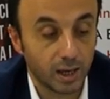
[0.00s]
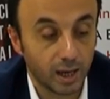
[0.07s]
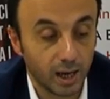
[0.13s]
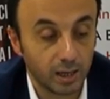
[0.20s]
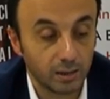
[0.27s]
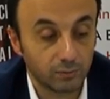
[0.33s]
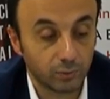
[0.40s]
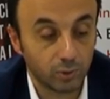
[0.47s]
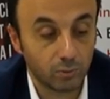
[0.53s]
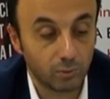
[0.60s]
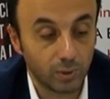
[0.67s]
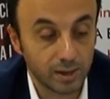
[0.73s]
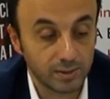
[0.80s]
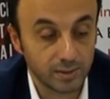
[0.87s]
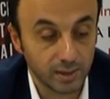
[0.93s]
and from
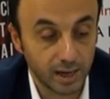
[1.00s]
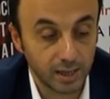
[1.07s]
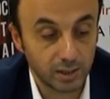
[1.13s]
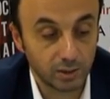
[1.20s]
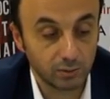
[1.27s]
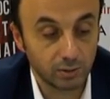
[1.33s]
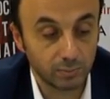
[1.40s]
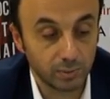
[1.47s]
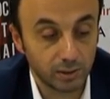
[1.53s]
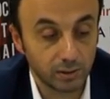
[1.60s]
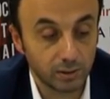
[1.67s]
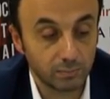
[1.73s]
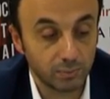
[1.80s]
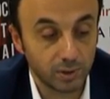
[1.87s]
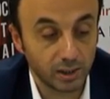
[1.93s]
one side you will
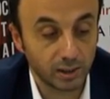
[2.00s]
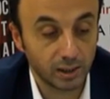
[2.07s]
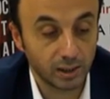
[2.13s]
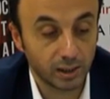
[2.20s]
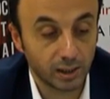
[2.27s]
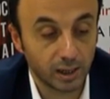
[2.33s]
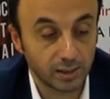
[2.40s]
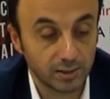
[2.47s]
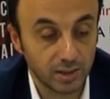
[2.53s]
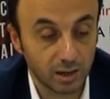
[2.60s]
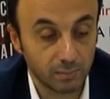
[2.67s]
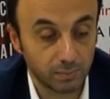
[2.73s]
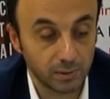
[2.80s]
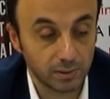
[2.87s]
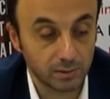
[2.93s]
be bringing
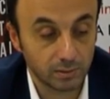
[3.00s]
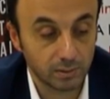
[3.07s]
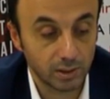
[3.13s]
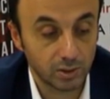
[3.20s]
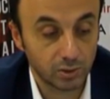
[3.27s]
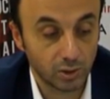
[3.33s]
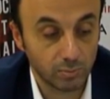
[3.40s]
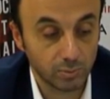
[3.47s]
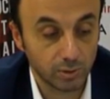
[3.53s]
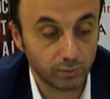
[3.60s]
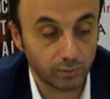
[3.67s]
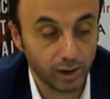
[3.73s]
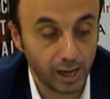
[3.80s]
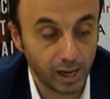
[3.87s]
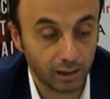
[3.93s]
examples in terms of
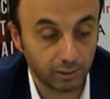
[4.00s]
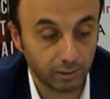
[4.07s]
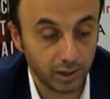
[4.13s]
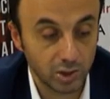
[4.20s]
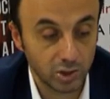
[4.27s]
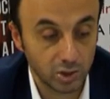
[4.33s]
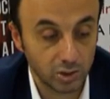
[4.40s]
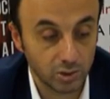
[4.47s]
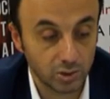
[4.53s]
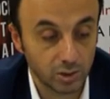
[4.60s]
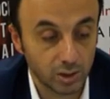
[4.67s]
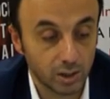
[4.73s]
health issue,